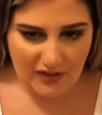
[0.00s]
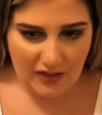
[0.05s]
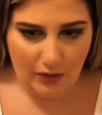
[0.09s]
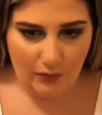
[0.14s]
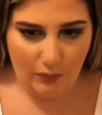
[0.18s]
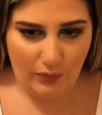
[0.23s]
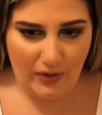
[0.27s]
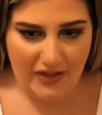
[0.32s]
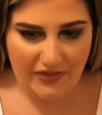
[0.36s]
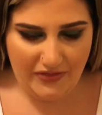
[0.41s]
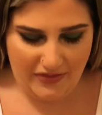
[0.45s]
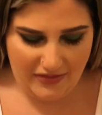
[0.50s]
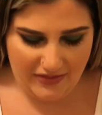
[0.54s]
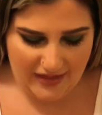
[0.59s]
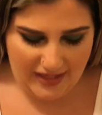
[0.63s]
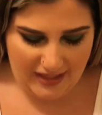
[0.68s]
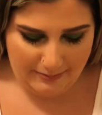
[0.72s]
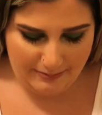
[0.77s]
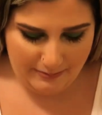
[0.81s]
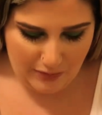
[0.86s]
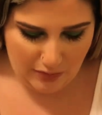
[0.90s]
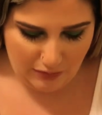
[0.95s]
With
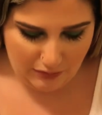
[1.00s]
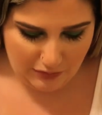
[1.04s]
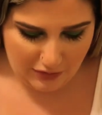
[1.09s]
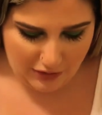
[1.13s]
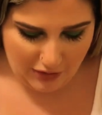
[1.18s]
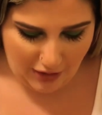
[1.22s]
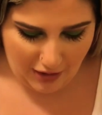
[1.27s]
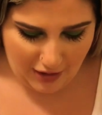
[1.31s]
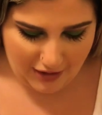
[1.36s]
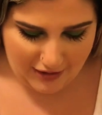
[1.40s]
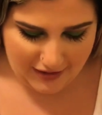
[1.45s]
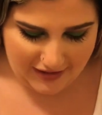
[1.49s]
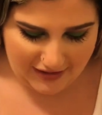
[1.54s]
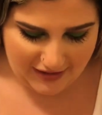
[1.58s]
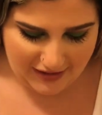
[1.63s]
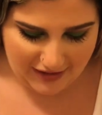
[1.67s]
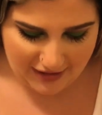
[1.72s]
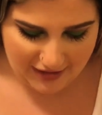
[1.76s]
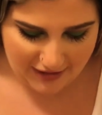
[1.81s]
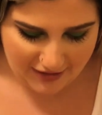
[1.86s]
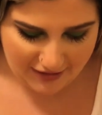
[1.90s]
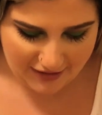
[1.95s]
the moon card
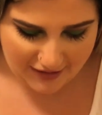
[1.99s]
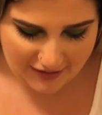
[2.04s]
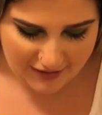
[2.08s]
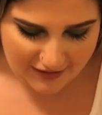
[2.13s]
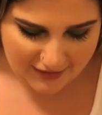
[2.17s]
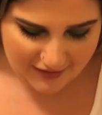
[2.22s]
here,